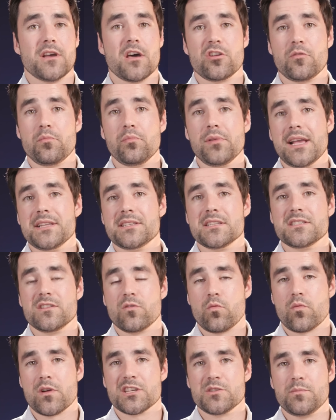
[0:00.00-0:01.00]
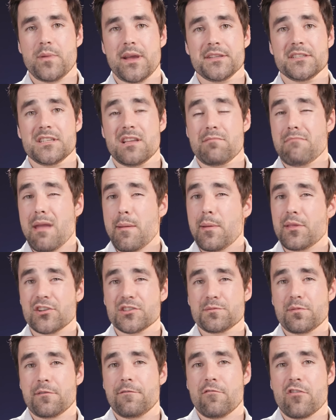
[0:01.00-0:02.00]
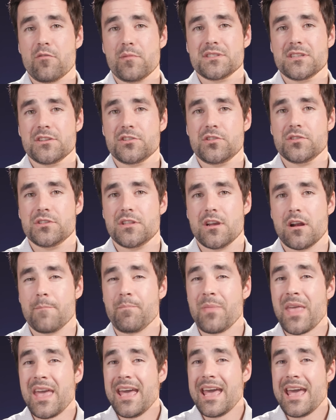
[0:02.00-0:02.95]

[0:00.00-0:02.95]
other places in the workspace, and maybe there's performance issues there.